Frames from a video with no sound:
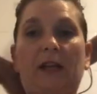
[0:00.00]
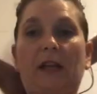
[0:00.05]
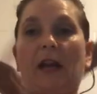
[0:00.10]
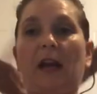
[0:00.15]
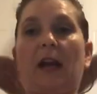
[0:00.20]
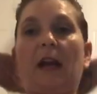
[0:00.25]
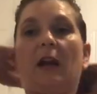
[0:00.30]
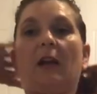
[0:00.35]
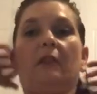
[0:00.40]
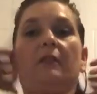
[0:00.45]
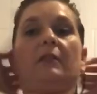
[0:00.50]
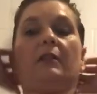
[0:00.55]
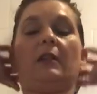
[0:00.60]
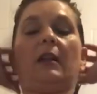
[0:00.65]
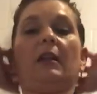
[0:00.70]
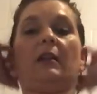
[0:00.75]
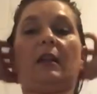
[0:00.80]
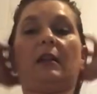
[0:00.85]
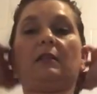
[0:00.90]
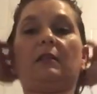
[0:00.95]
hair that
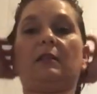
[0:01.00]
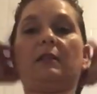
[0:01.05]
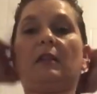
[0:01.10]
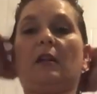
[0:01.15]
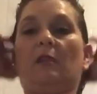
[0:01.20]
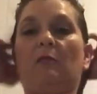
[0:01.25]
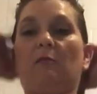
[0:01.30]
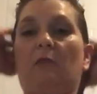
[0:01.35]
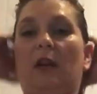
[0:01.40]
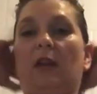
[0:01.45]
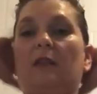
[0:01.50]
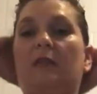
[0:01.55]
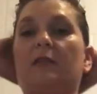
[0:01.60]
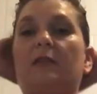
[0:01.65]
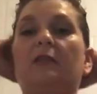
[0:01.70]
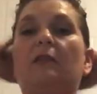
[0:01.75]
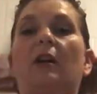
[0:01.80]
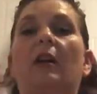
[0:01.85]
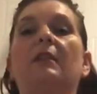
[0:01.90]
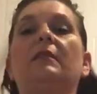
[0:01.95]
I like to tell my
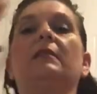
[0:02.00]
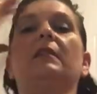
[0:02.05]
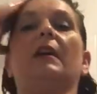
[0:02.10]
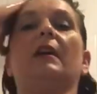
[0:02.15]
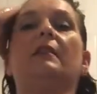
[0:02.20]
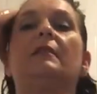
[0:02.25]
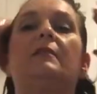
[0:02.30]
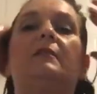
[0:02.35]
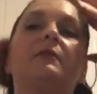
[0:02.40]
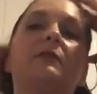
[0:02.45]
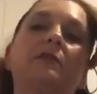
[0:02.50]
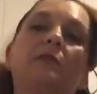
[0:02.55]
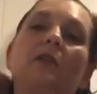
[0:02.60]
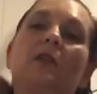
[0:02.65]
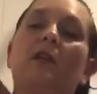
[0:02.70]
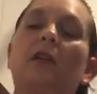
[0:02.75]
salon guests